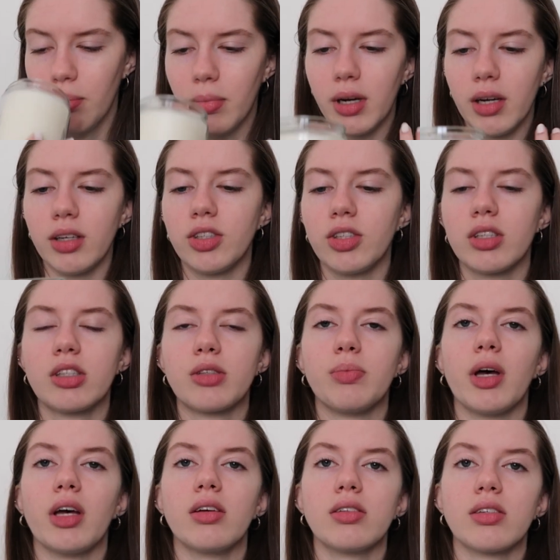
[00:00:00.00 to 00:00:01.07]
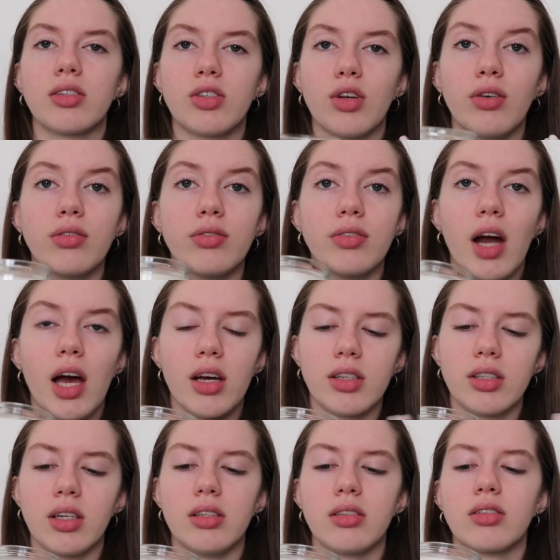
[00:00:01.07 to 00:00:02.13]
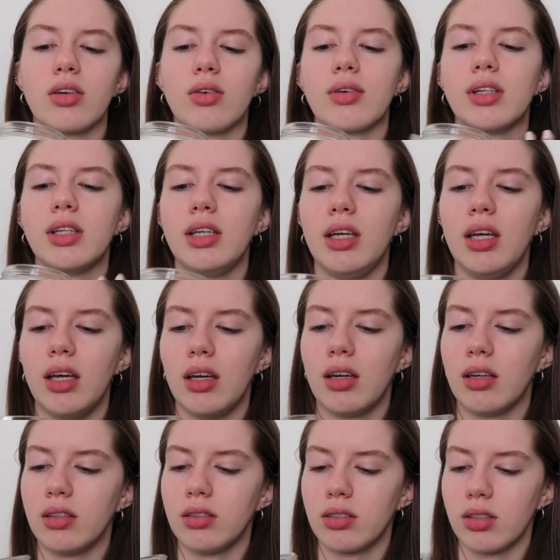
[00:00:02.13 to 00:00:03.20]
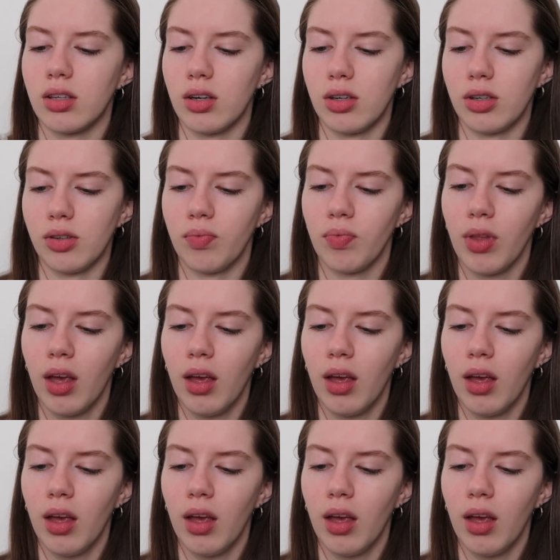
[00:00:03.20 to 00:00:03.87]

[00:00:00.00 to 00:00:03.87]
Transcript: But it just smells so fresh and so clean and so